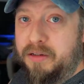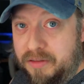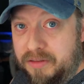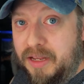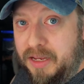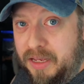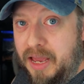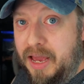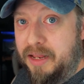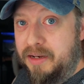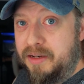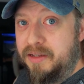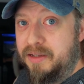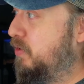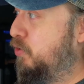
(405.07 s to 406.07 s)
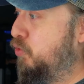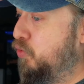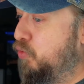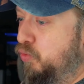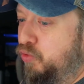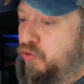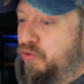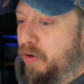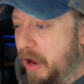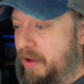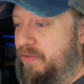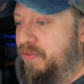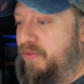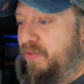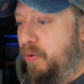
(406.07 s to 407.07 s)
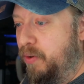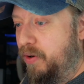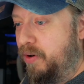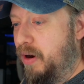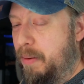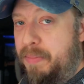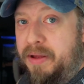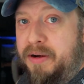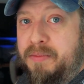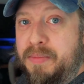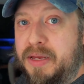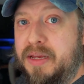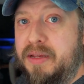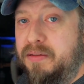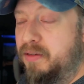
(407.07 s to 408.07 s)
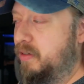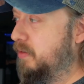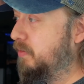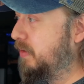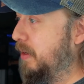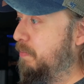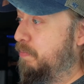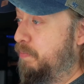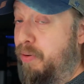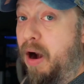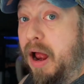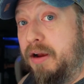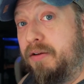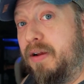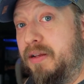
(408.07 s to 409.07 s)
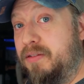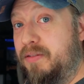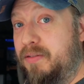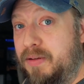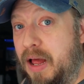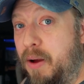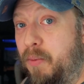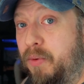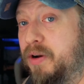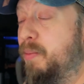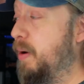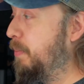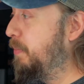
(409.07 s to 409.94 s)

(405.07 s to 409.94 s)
as I can to strive for a better me, that progress, not worrying about